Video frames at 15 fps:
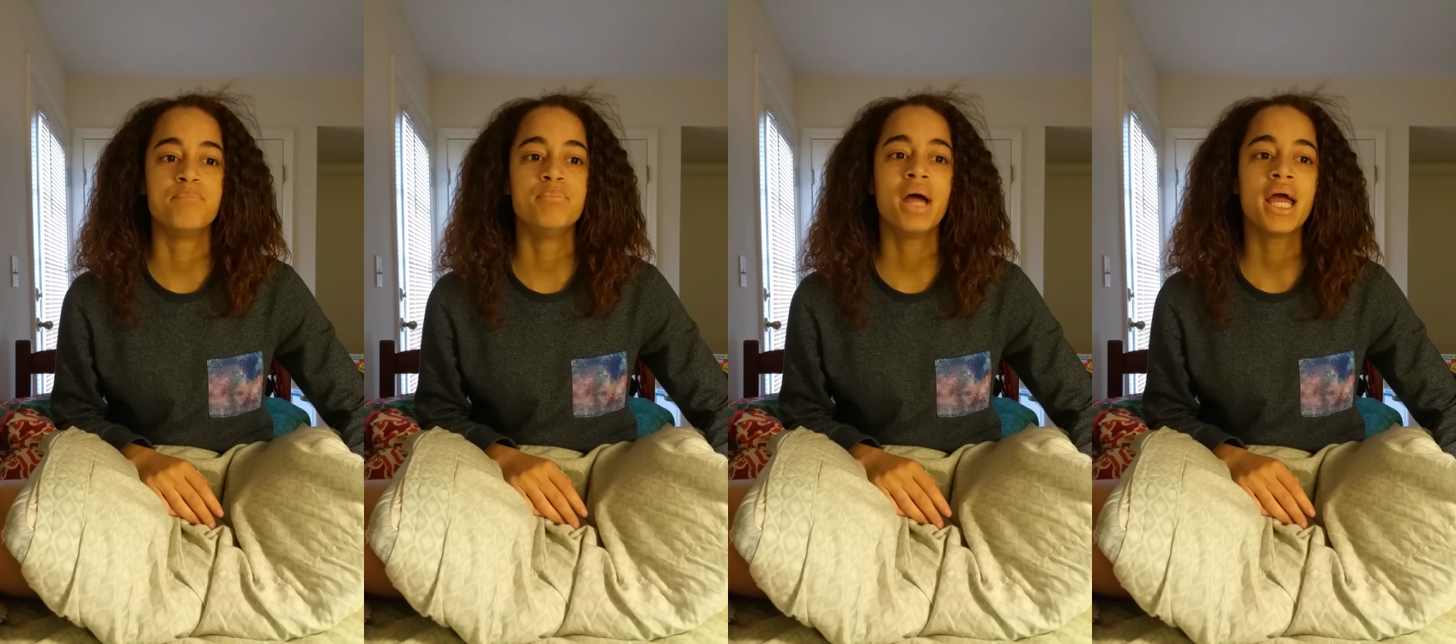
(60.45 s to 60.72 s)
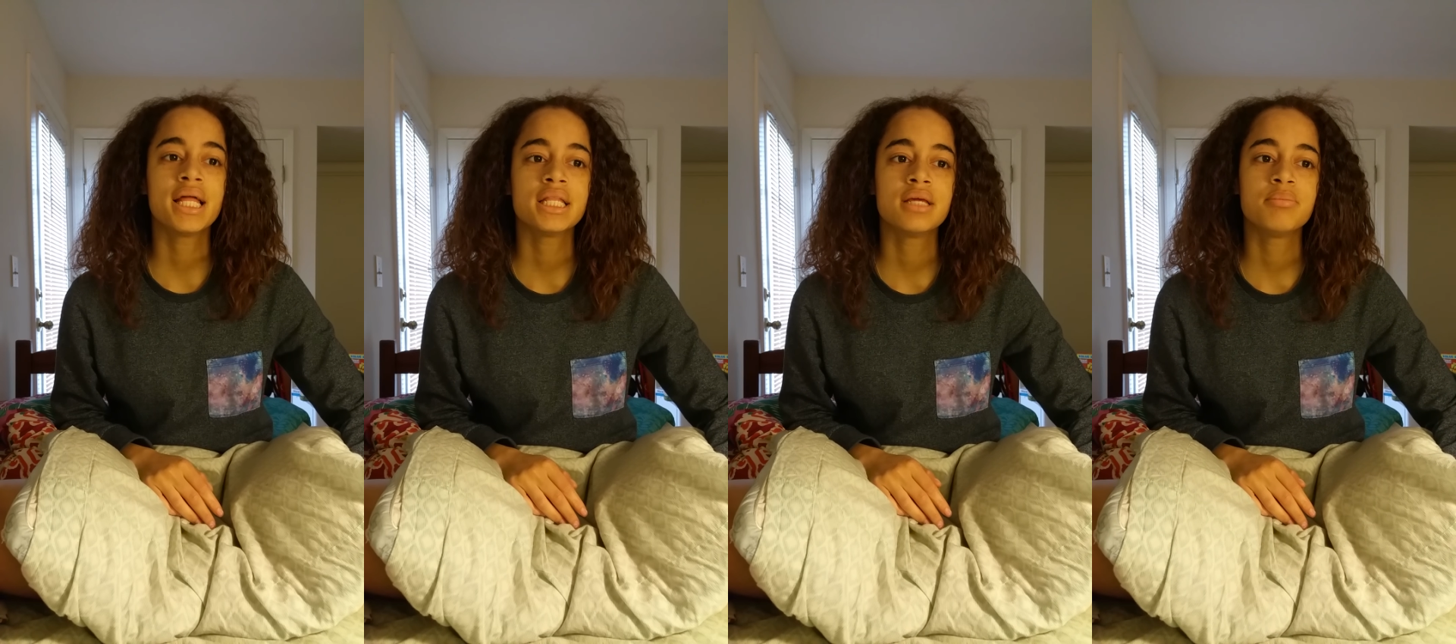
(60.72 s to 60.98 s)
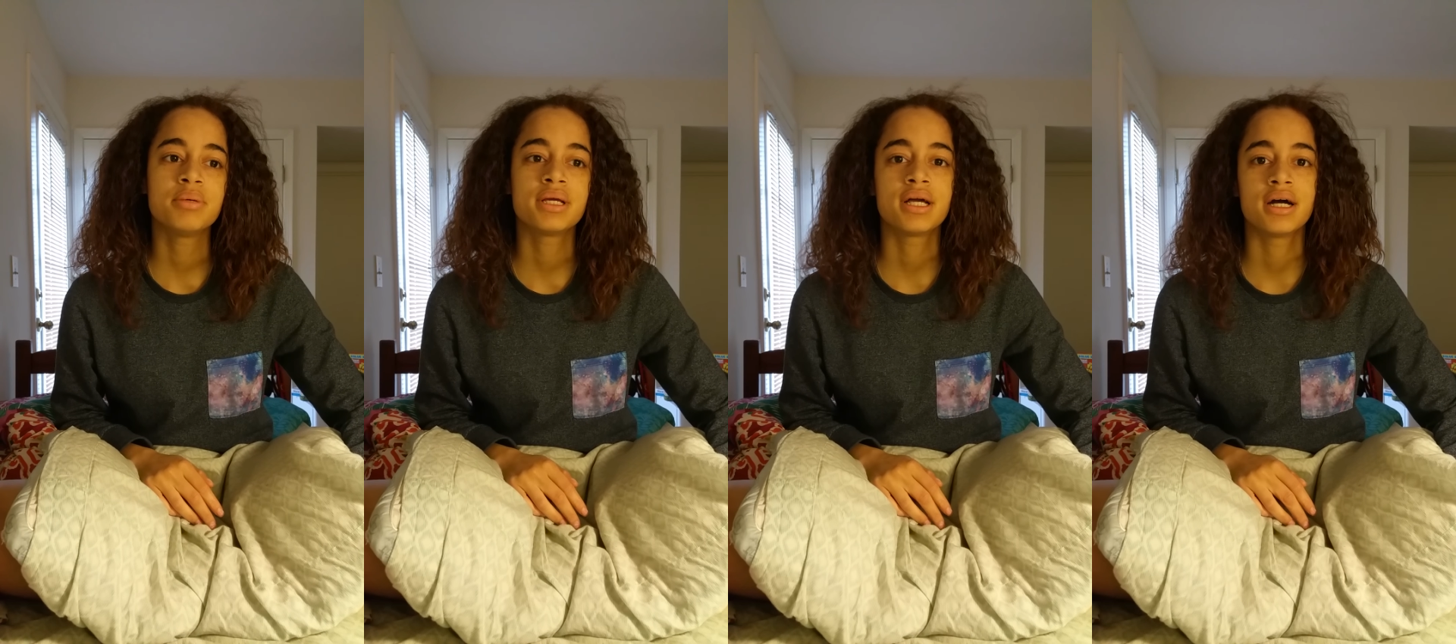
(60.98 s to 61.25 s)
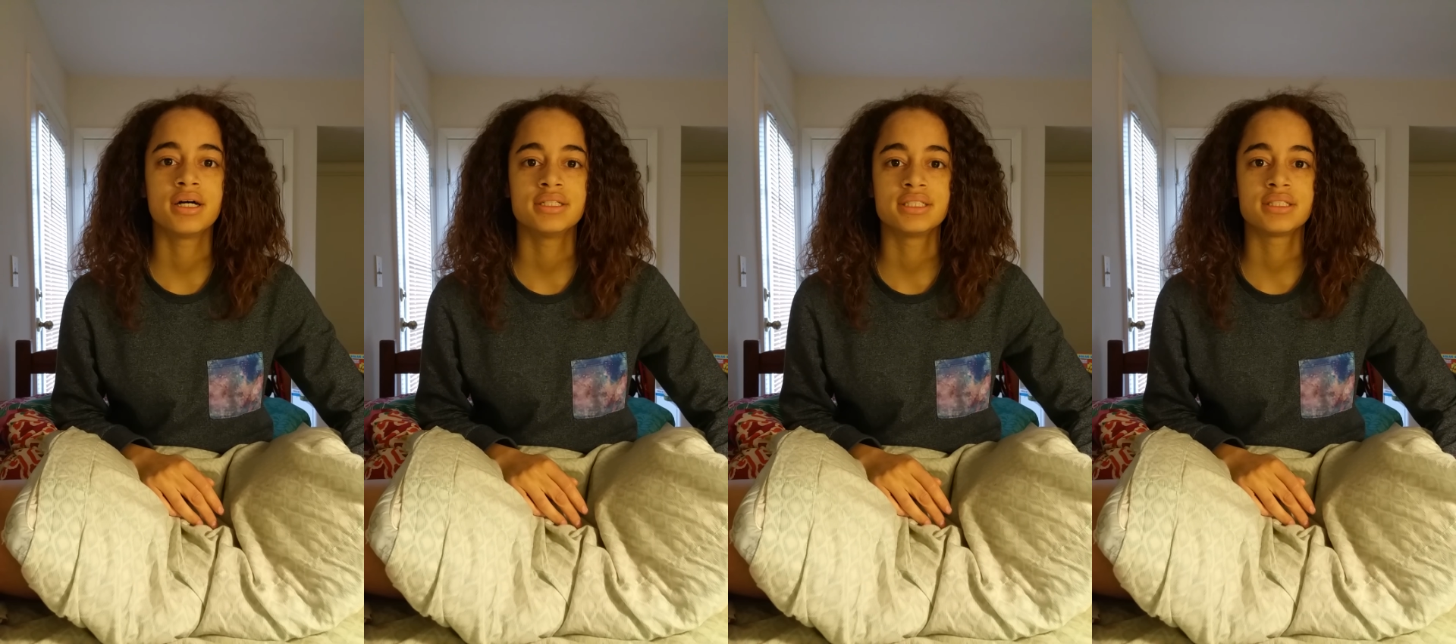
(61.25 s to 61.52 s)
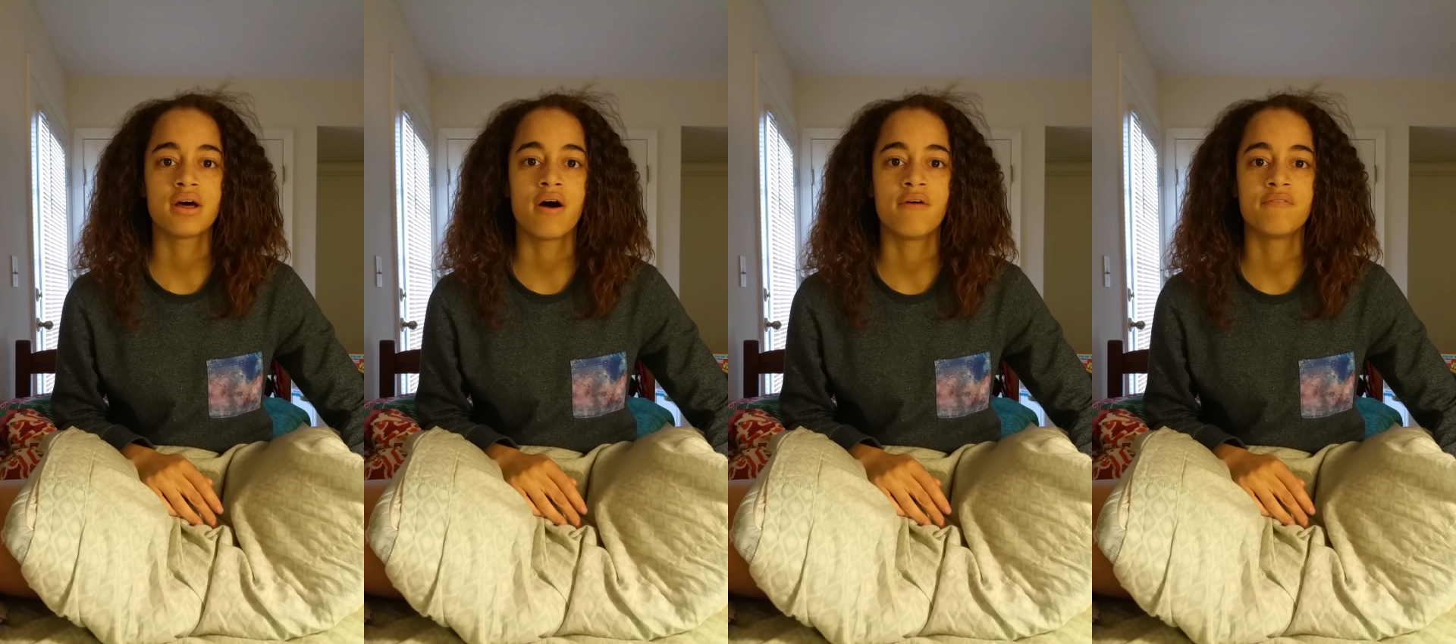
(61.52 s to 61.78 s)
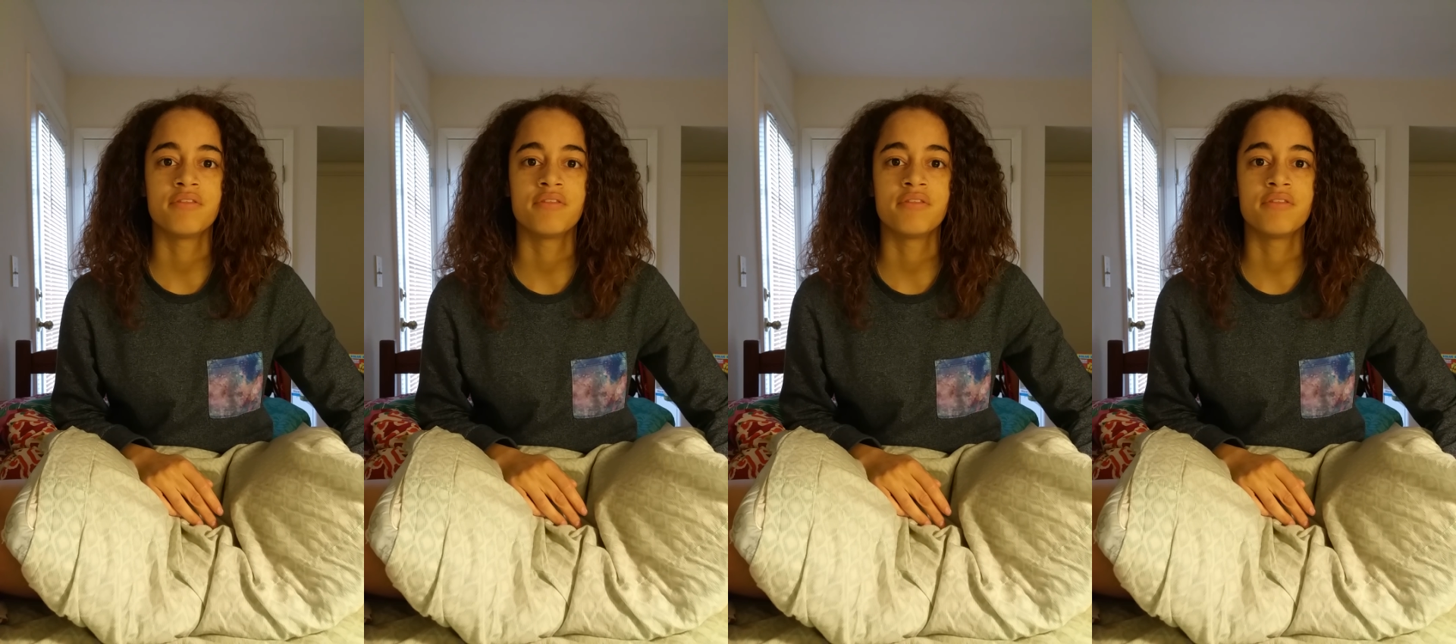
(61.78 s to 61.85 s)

Mainly because of